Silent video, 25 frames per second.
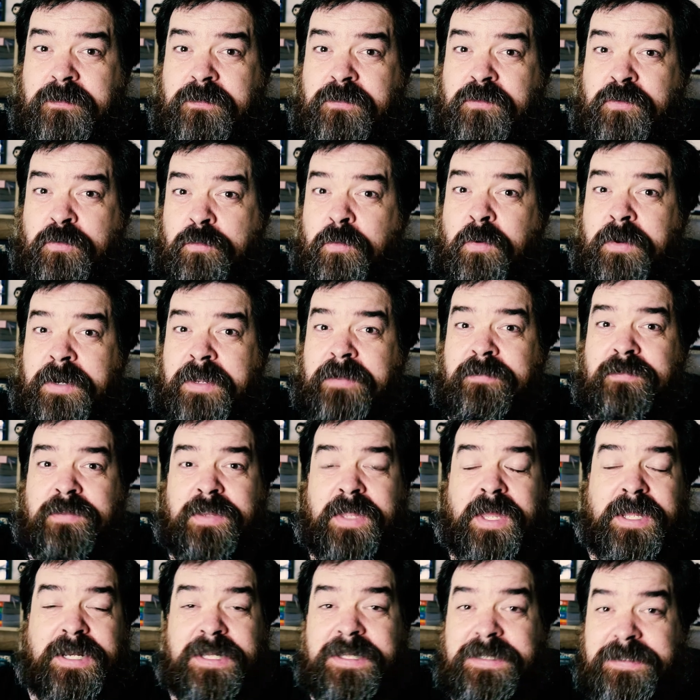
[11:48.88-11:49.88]
to whatever
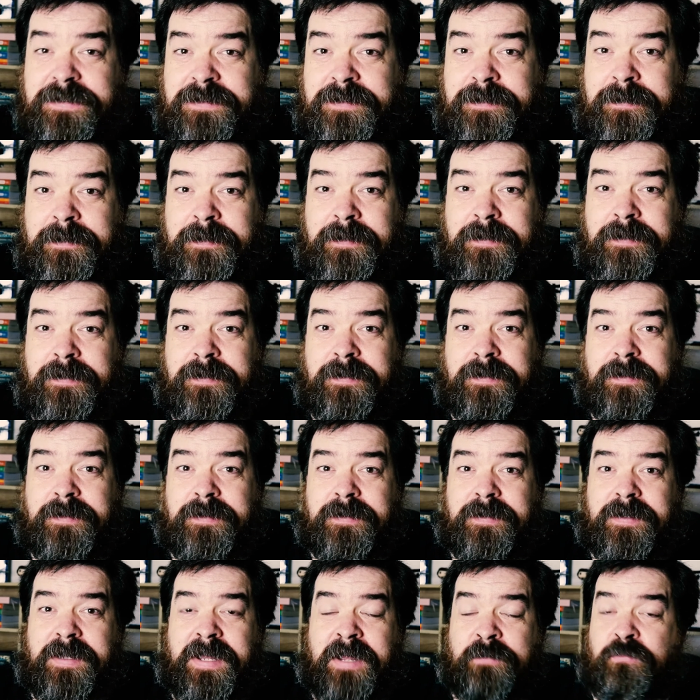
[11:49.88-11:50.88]
that is
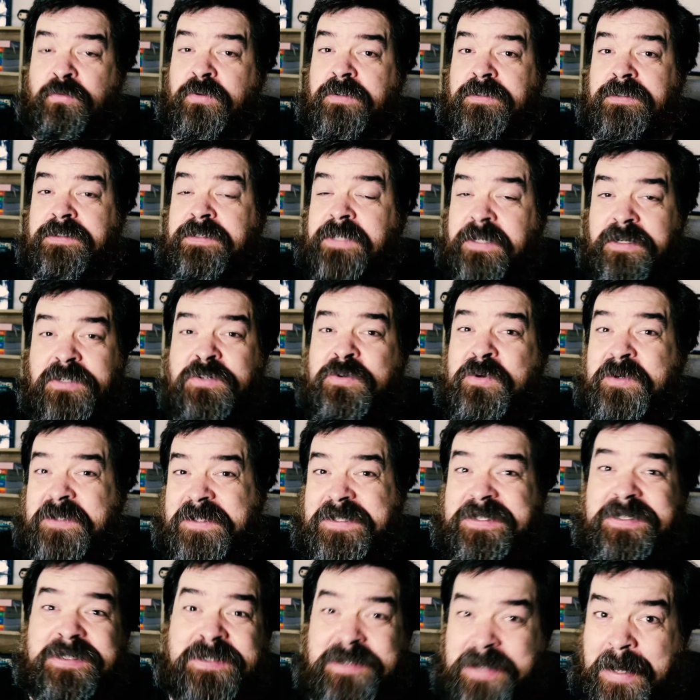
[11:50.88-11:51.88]
and will stick to
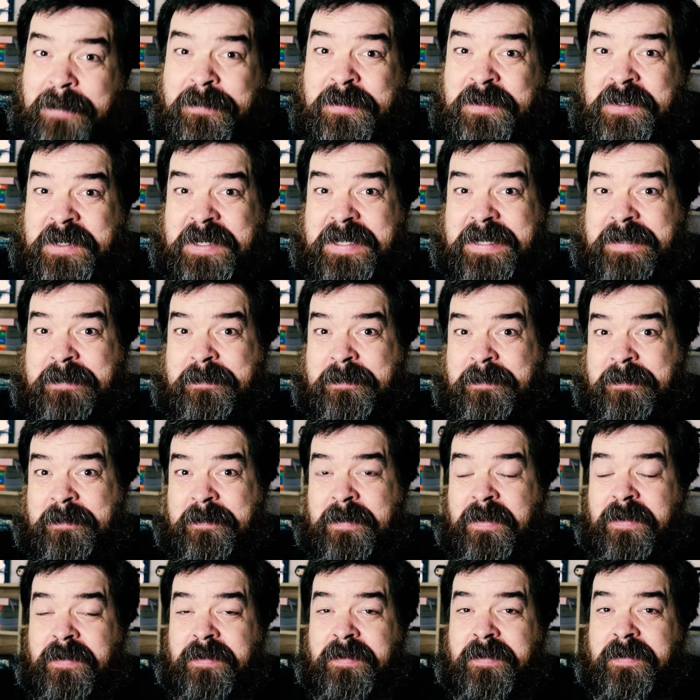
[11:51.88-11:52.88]
it stubbornly.
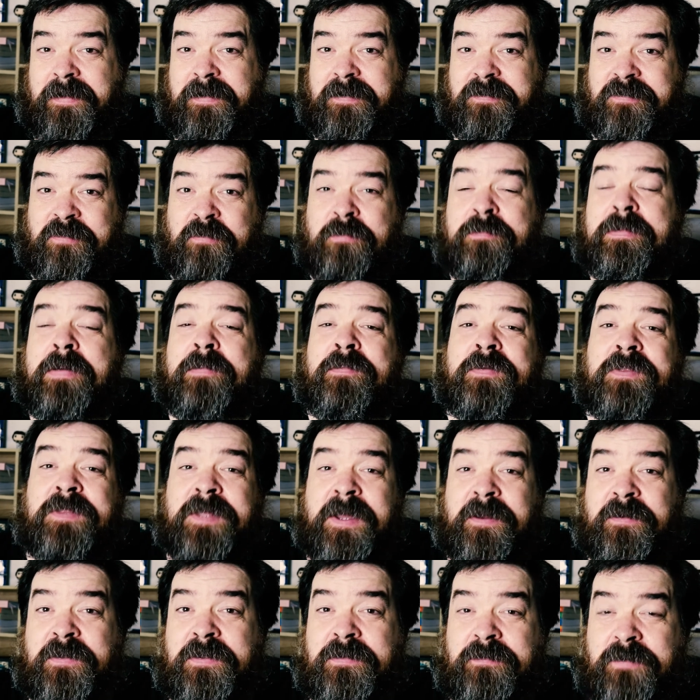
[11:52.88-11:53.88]
So remember
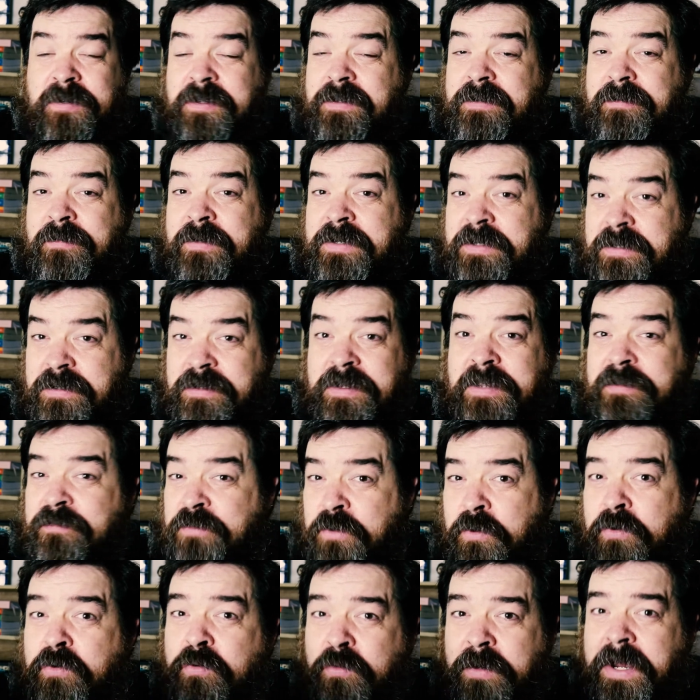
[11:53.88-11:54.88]
that
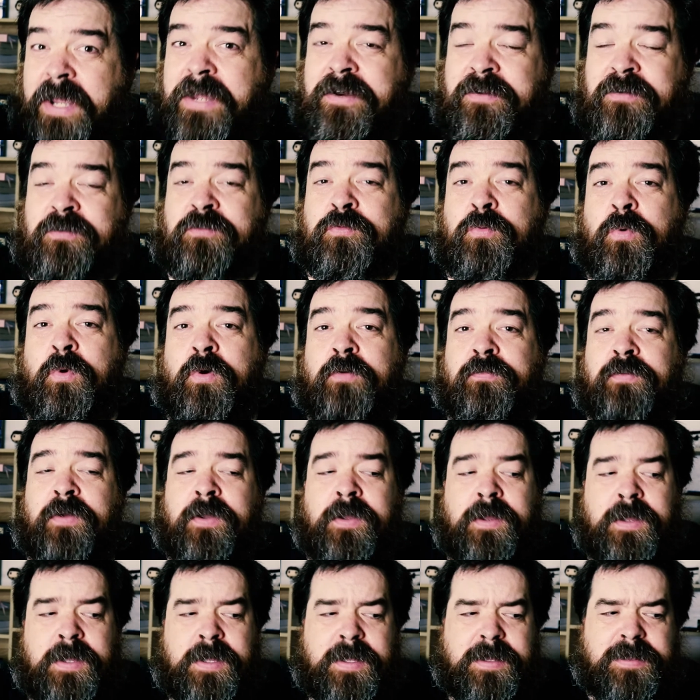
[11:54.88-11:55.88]
if you create a dwarf,
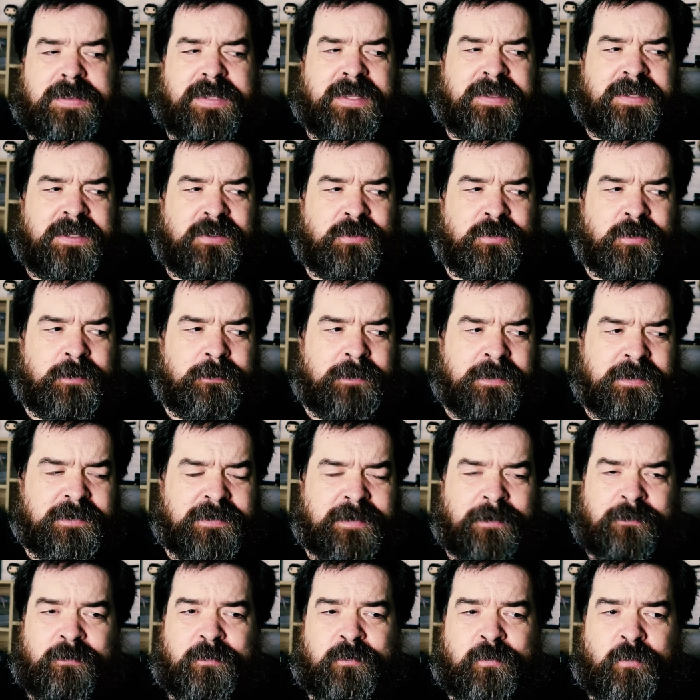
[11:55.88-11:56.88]
that there should be
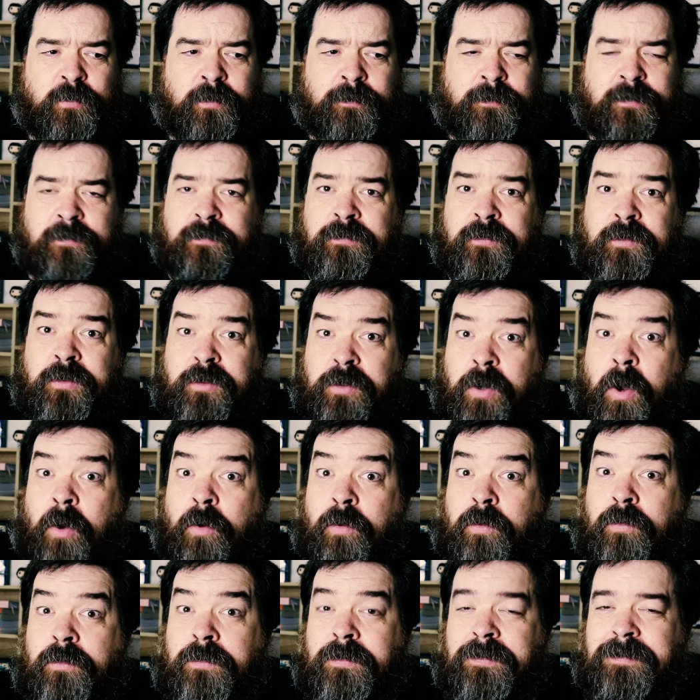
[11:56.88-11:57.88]
some form of
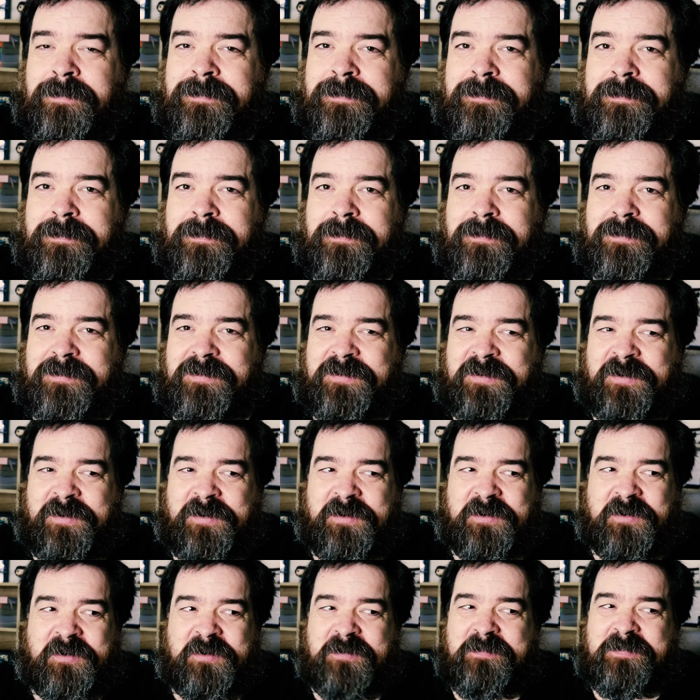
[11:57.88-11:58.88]
goal,
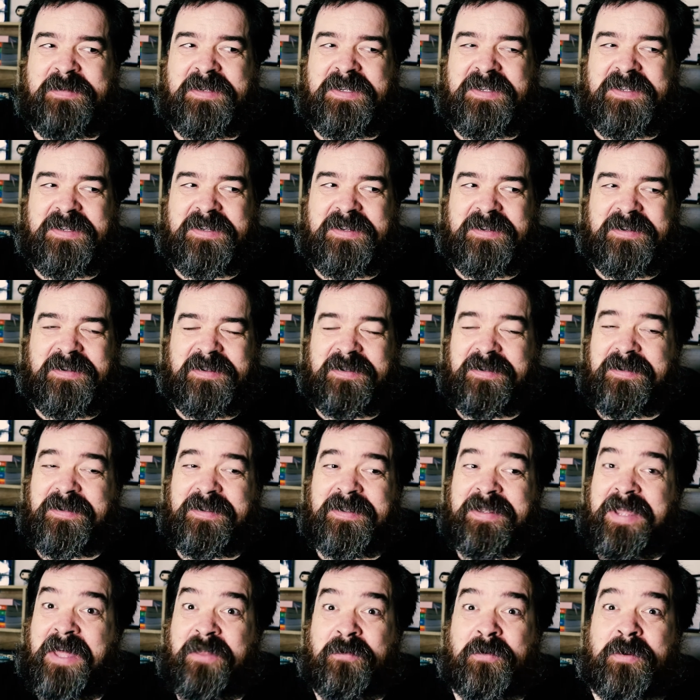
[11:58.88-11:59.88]
or it could be
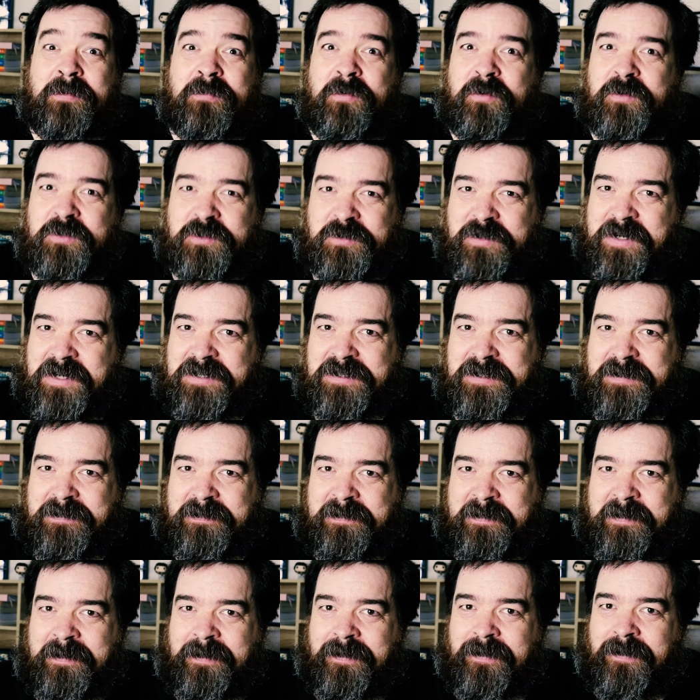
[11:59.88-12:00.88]
gathering more treasure,
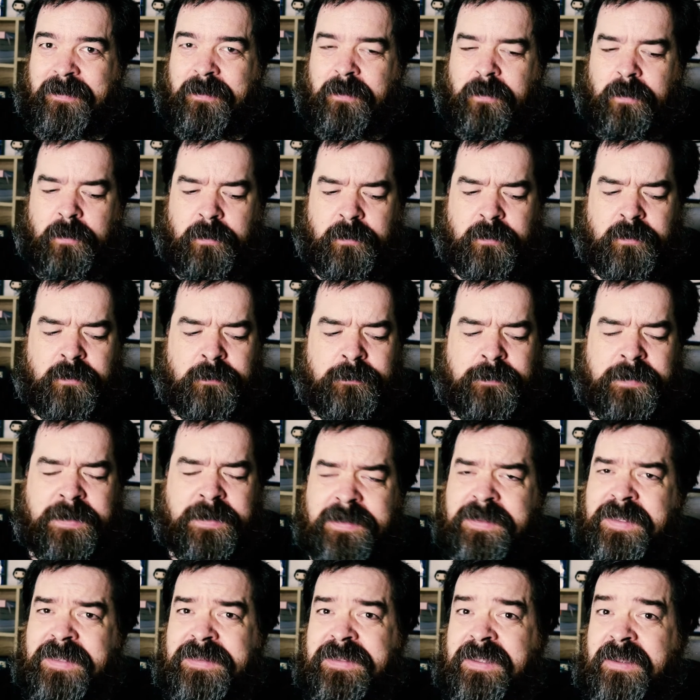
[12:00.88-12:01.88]
or it could
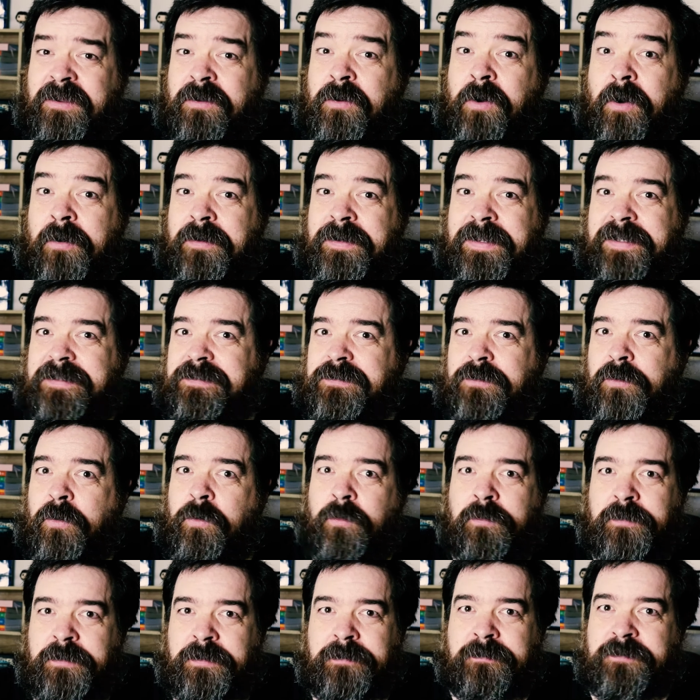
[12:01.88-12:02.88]
that their god has
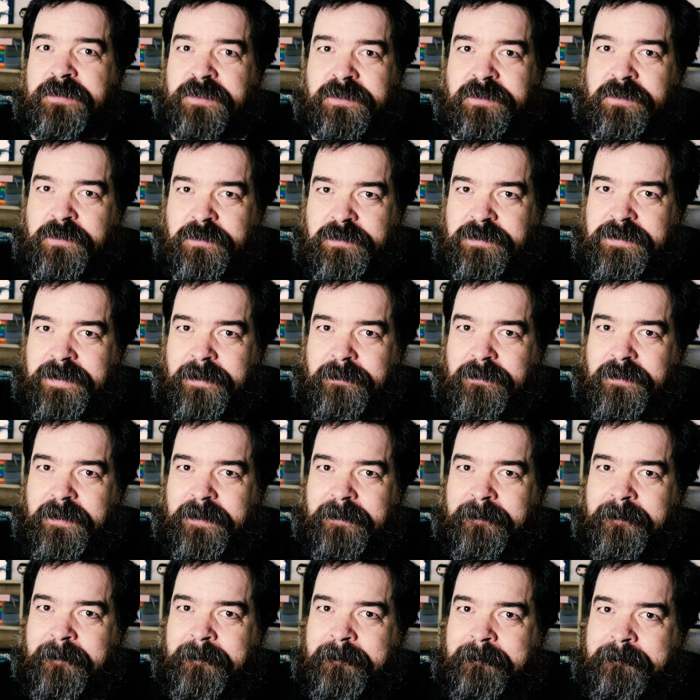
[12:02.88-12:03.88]
called them to do
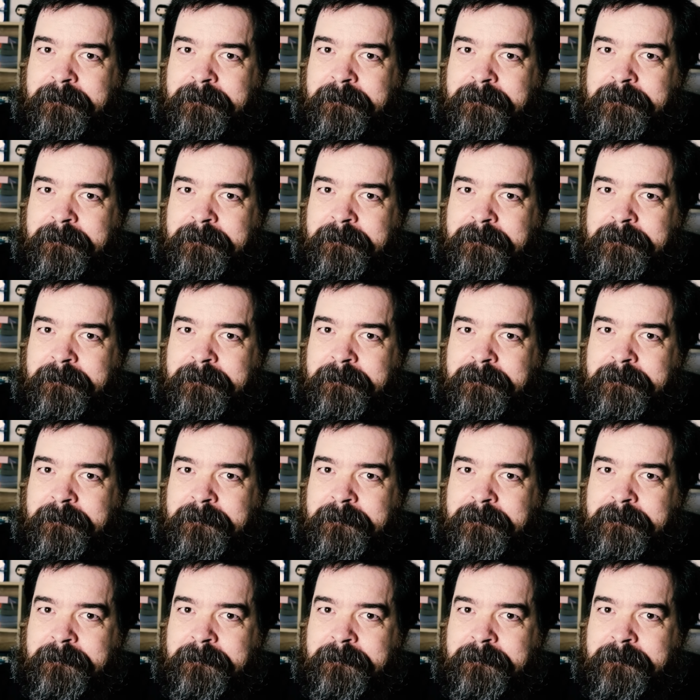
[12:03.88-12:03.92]
something.